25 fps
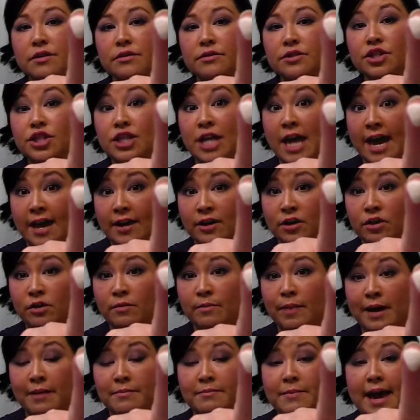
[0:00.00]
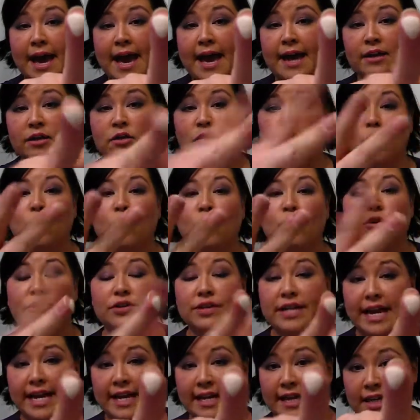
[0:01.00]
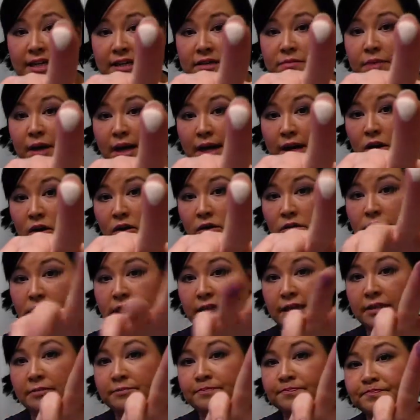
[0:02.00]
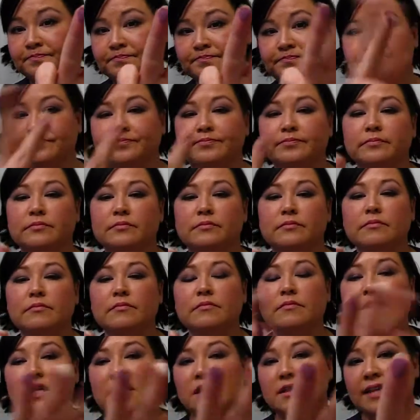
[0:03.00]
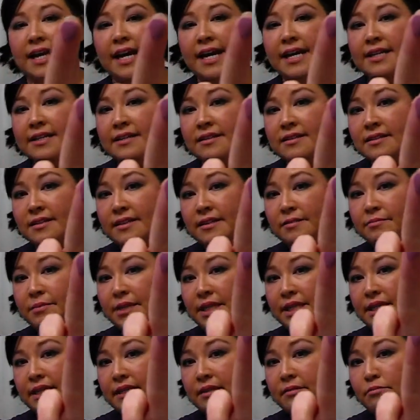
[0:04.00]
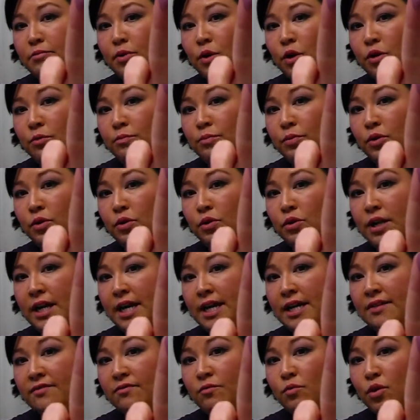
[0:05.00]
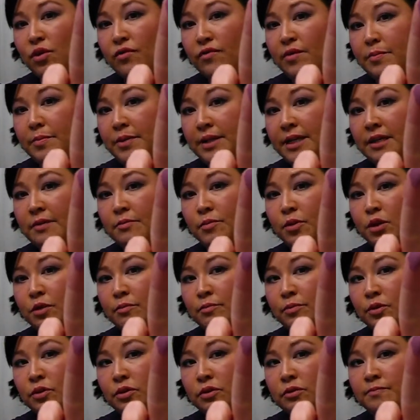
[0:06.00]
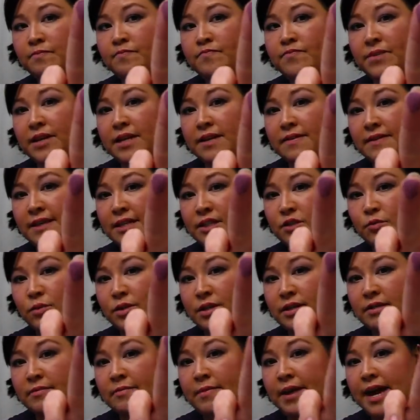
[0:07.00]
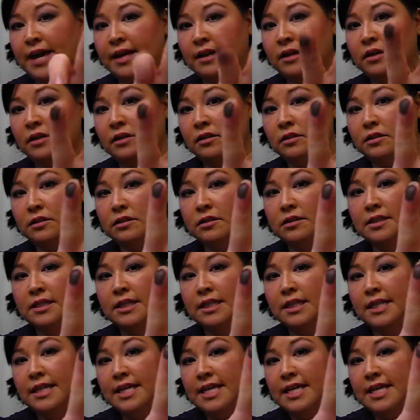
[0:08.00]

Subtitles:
Shadow by MAC or Naked by Ulta. That is the medium purple, kind of more of a pink purple. That's one of the matte colors.